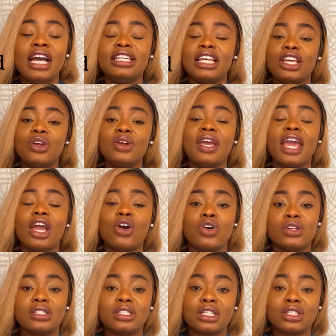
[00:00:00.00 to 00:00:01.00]
The UK
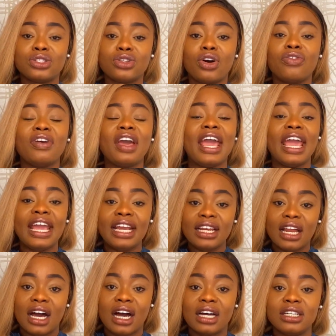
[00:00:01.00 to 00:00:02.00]
consists of
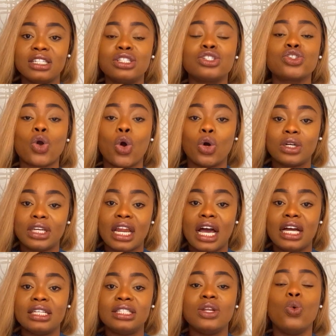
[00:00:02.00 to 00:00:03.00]
England,
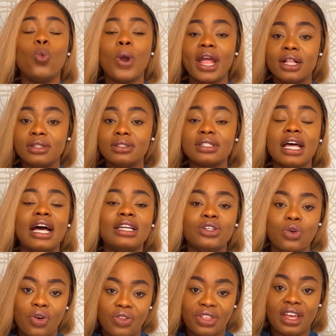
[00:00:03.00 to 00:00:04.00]
Scotland, Wales, and Northern